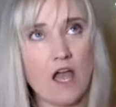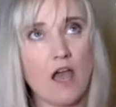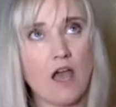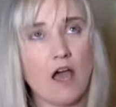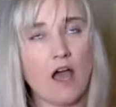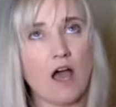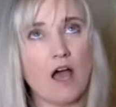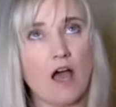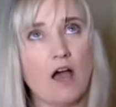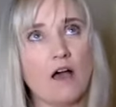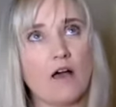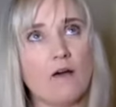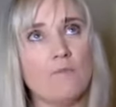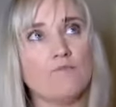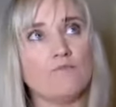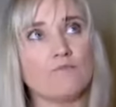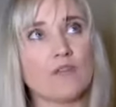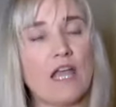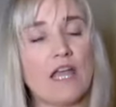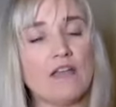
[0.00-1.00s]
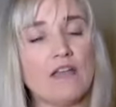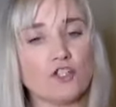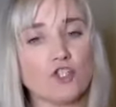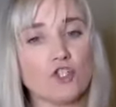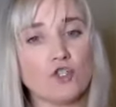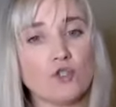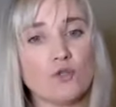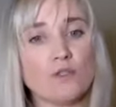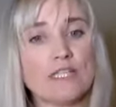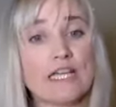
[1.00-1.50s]
and
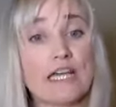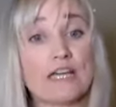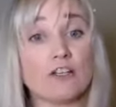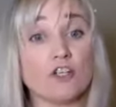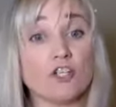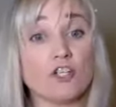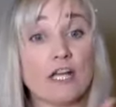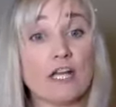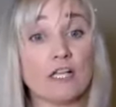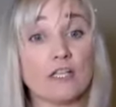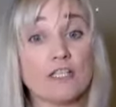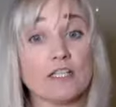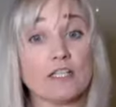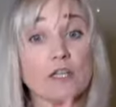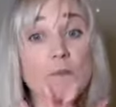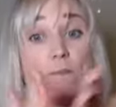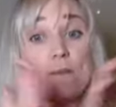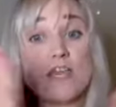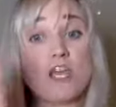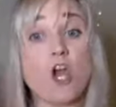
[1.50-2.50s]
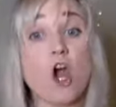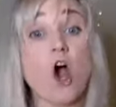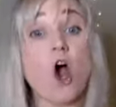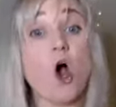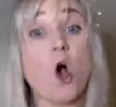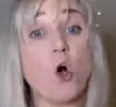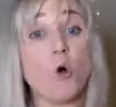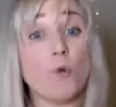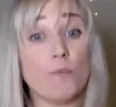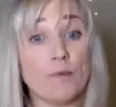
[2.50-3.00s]
choosing energetically to be
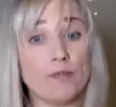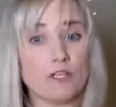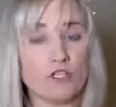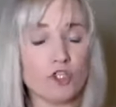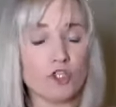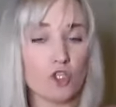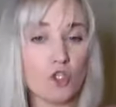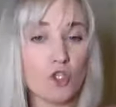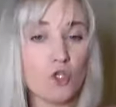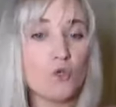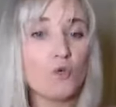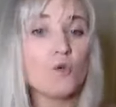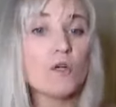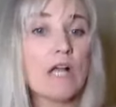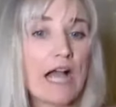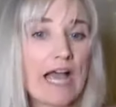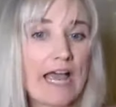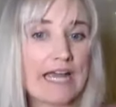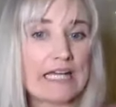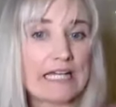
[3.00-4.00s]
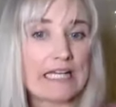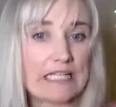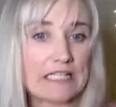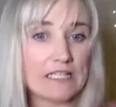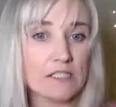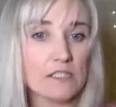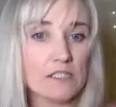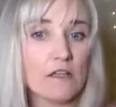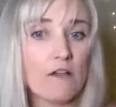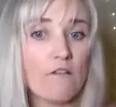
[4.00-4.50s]
open to
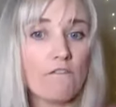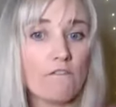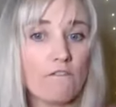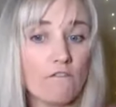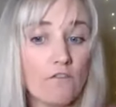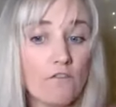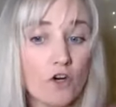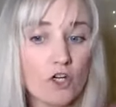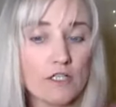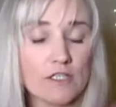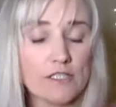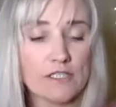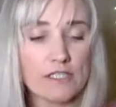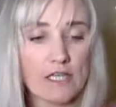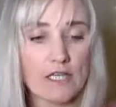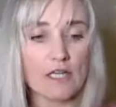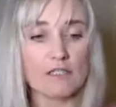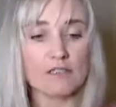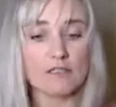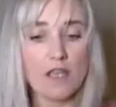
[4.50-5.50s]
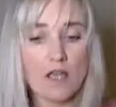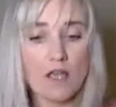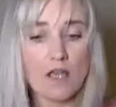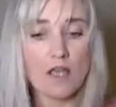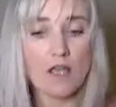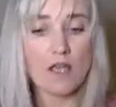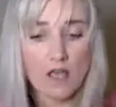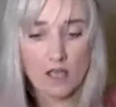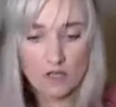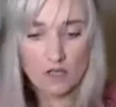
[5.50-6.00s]
guidance versus
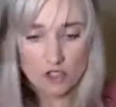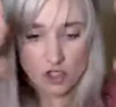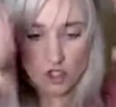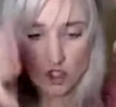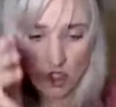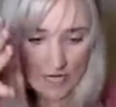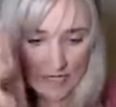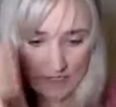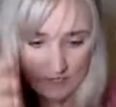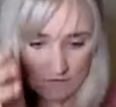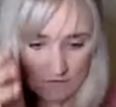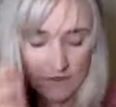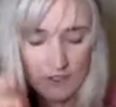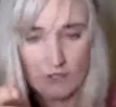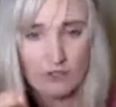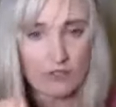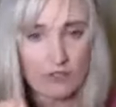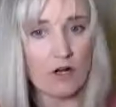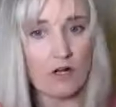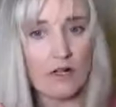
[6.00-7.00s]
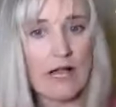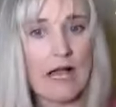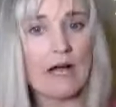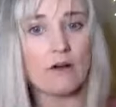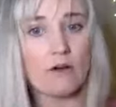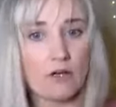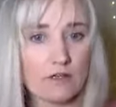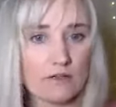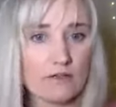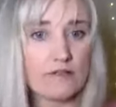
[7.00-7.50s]
trying to figure it all
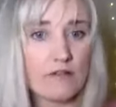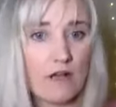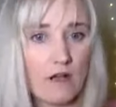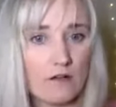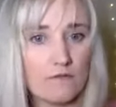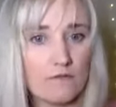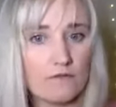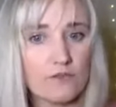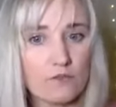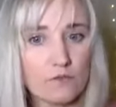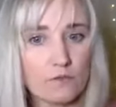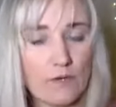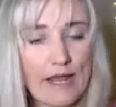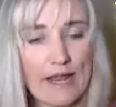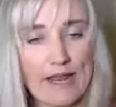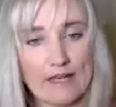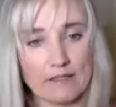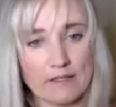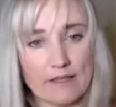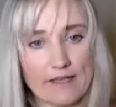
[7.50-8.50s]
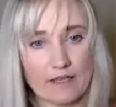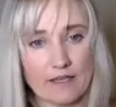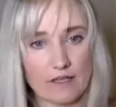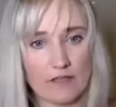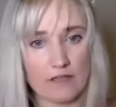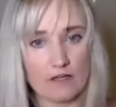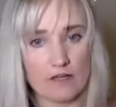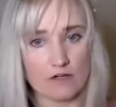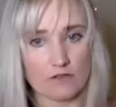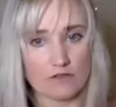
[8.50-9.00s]
out ourselves, right?
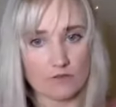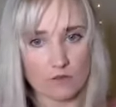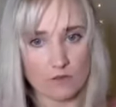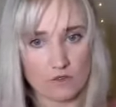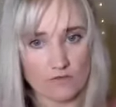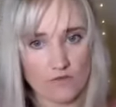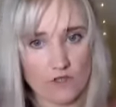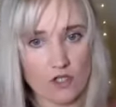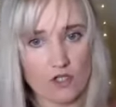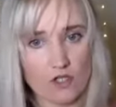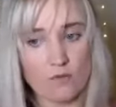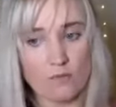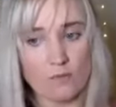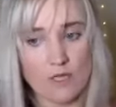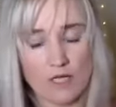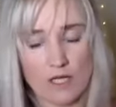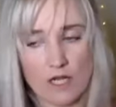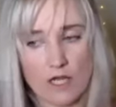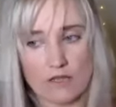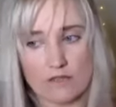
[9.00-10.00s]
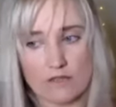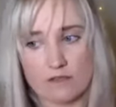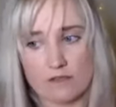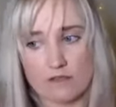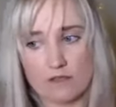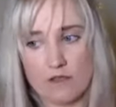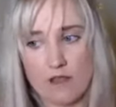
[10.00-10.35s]
In our sort of humanness